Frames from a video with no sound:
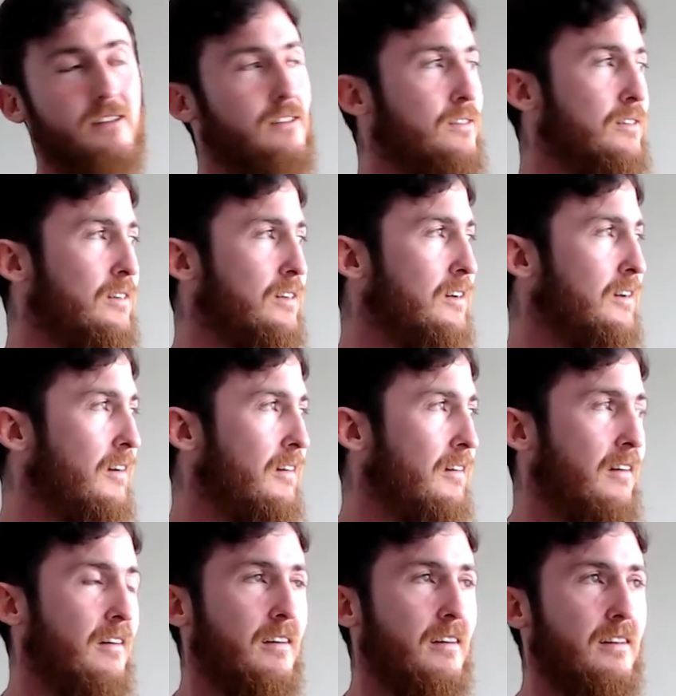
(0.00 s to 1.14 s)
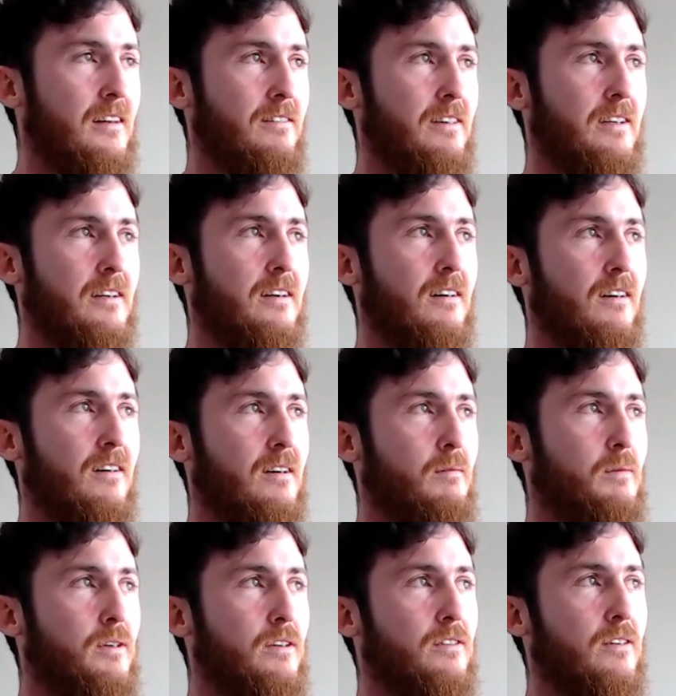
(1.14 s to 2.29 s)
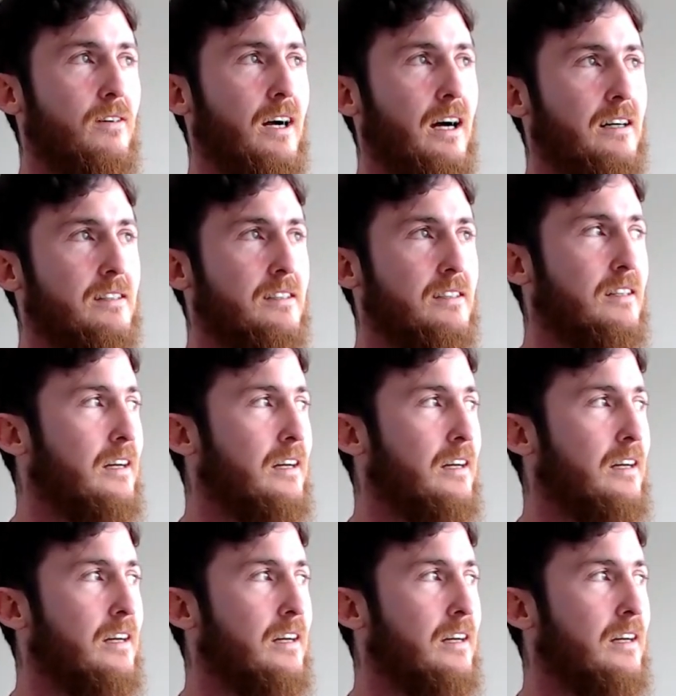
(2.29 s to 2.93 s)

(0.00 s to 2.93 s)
to living on a beautiful house in